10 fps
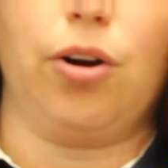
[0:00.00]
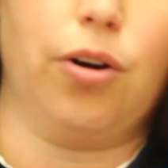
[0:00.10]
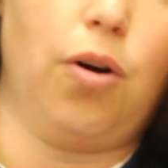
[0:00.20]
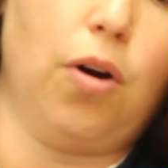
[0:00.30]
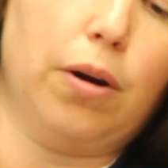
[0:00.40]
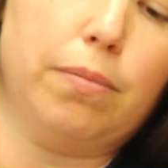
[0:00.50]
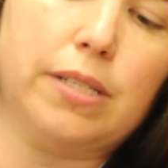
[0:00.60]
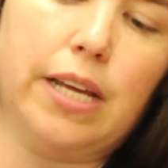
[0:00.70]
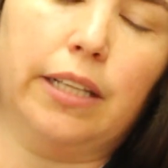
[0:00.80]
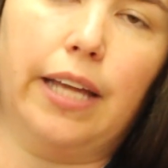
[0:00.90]
her
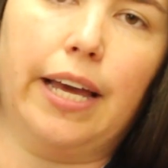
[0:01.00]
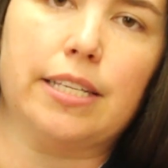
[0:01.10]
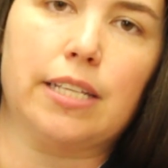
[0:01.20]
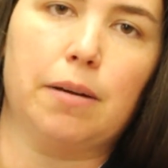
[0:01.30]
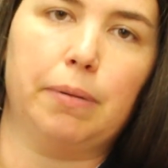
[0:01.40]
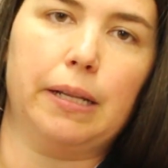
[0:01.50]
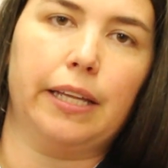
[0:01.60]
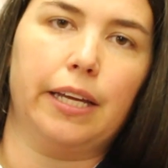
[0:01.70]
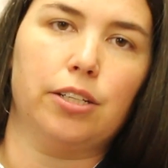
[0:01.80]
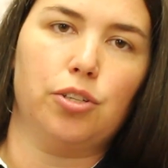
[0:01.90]
arms and legs
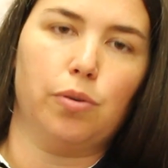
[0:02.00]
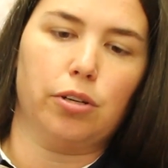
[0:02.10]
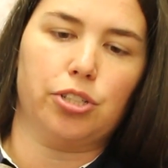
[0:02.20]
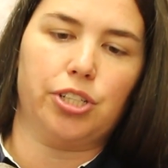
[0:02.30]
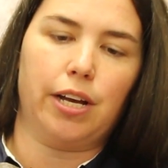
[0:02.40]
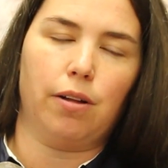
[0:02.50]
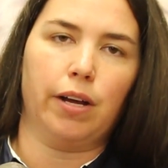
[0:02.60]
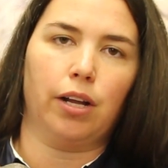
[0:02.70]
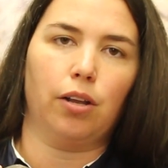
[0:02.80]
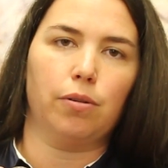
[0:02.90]
completely into her shell
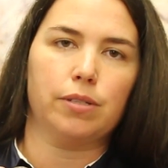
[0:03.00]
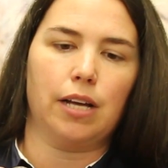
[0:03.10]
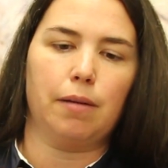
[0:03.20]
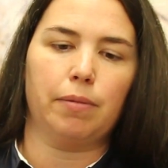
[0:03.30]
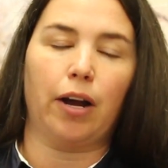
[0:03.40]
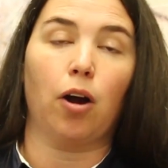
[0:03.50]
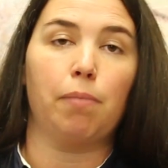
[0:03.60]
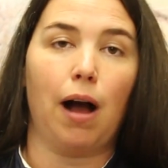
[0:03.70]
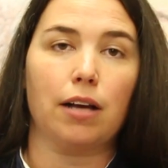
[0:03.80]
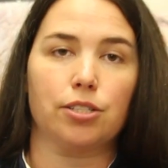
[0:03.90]
and close up like our
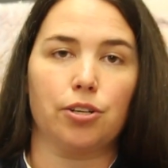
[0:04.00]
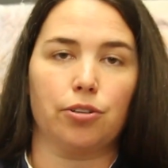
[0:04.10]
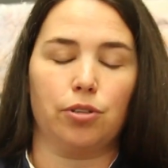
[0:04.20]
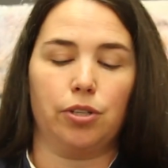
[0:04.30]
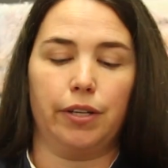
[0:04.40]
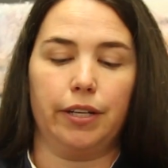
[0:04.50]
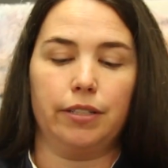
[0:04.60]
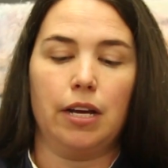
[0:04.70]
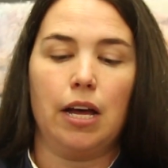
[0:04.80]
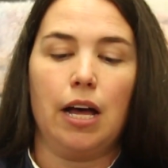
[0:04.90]
box turtle
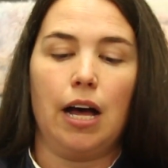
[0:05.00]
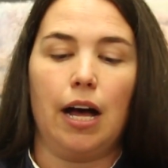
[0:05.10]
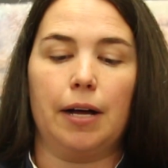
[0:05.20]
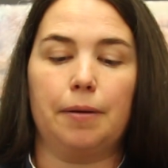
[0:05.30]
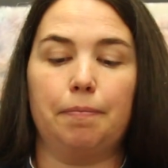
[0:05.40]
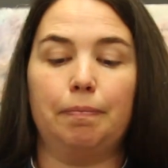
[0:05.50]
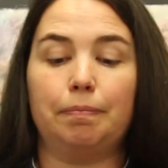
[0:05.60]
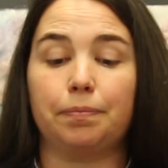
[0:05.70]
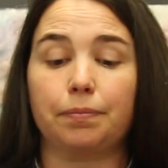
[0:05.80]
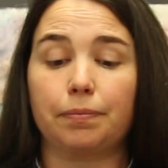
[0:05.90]
could. Um,
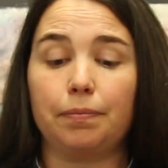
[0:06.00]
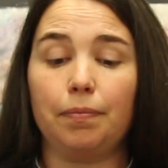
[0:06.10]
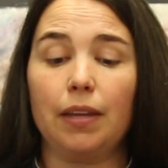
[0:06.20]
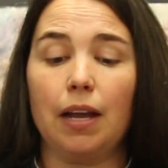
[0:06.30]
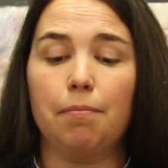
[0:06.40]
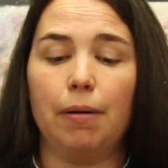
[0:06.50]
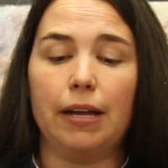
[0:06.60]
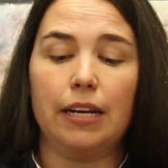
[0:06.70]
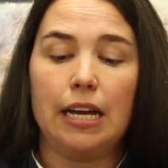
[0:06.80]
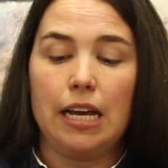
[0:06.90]

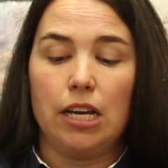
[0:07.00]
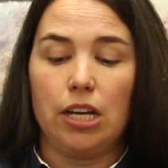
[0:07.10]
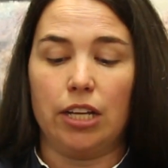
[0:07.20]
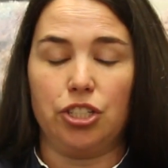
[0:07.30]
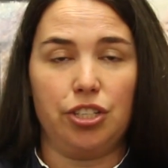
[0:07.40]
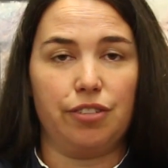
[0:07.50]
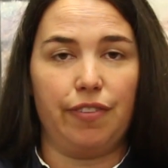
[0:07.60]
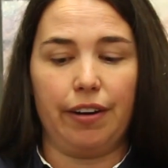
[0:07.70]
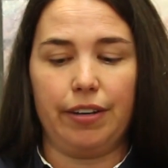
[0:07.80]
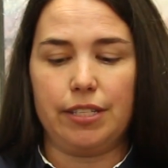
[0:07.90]
but and she's
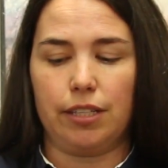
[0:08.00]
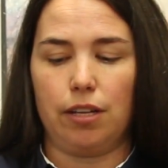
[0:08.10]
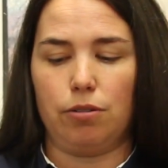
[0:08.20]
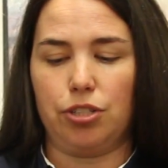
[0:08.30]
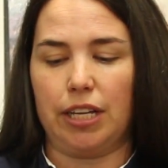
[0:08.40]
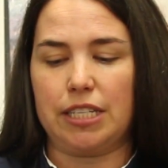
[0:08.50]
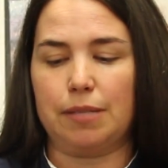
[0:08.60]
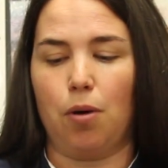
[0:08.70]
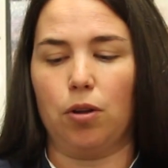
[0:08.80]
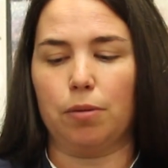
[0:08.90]
very slow. She's got
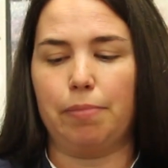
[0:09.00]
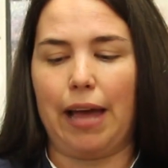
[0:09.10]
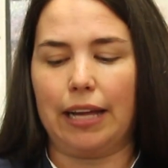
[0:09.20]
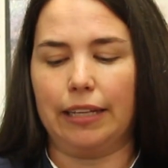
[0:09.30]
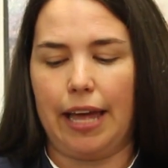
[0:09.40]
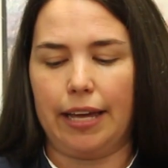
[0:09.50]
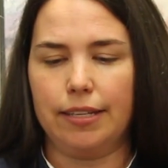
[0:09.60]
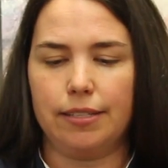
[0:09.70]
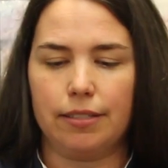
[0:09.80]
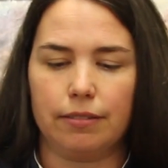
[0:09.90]
smaller back
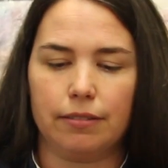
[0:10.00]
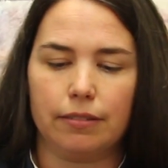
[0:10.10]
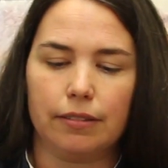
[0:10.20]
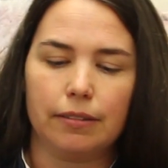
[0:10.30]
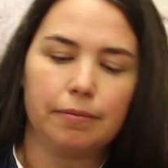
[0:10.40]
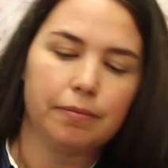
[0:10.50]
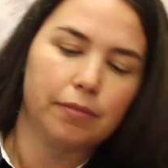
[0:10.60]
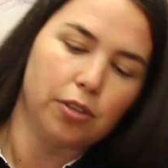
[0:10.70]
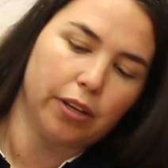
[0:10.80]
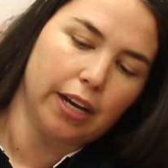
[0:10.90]
legs.
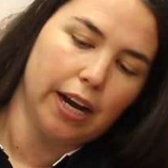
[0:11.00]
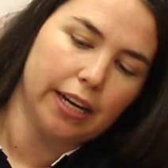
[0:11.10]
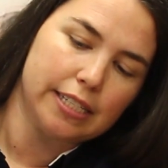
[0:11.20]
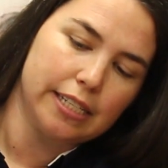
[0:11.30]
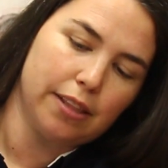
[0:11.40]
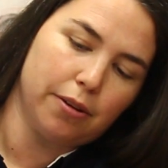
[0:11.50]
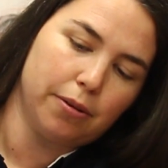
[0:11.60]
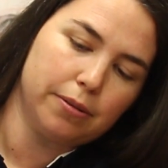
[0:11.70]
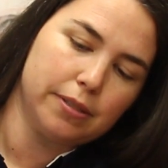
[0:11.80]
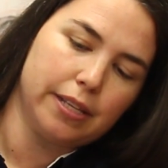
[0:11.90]
You can kind of see
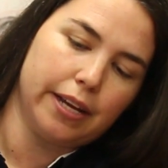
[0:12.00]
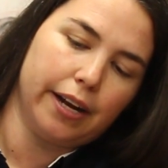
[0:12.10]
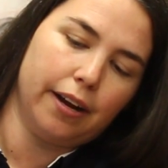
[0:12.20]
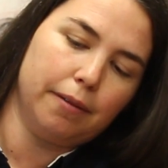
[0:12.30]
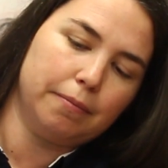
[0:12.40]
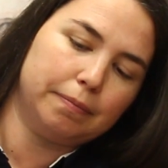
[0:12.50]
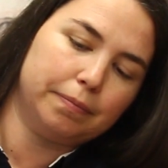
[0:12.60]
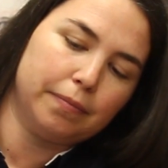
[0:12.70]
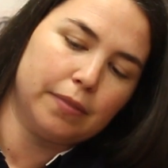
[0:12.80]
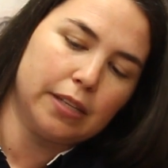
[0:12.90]
those there.
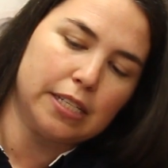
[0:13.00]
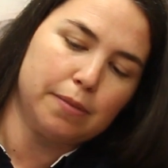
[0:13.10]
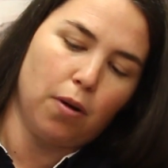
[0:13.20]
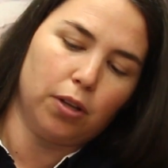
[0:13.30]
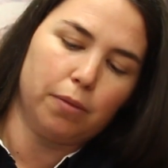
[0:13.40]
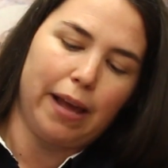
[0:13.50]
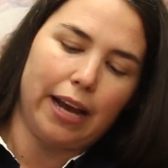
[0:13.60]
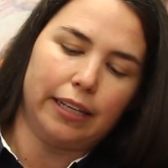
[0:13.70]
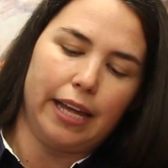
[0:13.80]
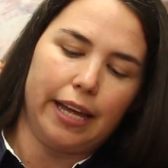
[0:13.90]
The smaller
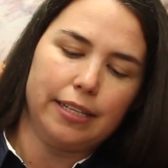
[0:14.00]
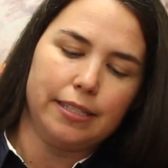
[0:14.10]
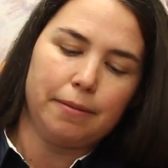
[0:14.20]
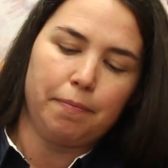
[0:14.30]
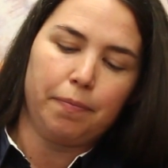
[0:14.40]
back legs.